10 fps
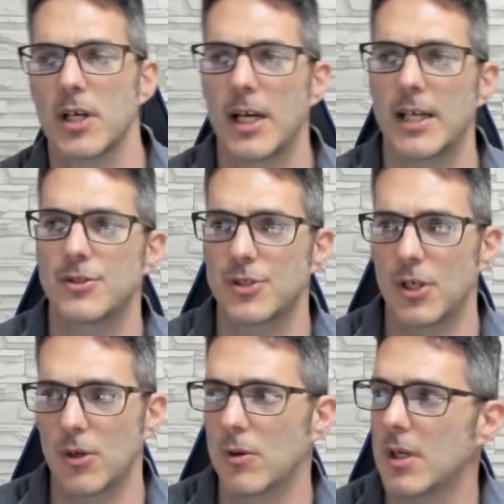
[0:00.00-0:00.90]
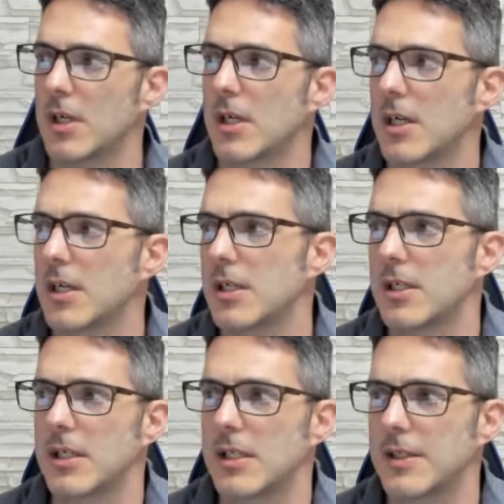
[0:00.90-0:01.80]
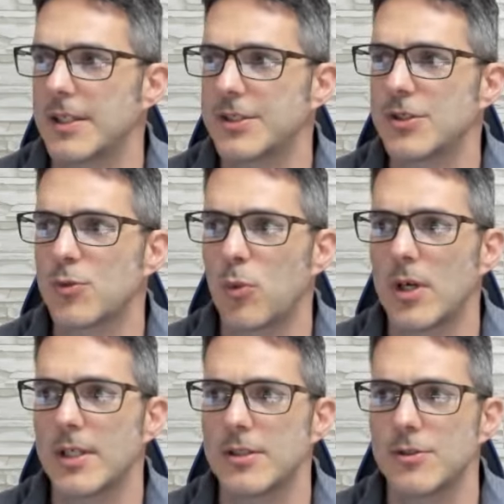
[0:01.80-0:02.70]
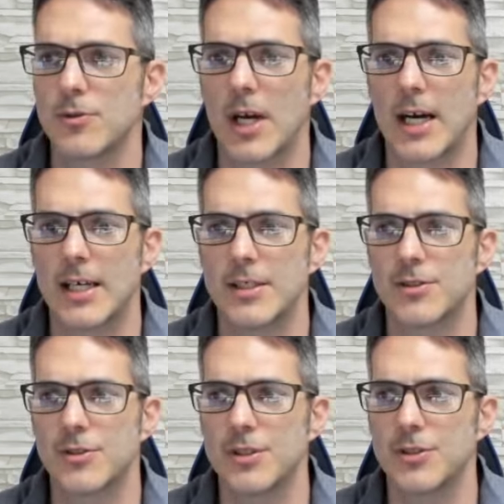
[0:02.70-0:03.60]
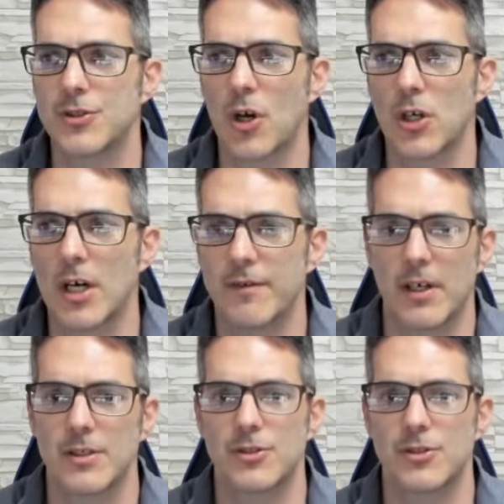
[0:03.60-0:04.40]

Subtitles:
And so this is what you guys need to start off on.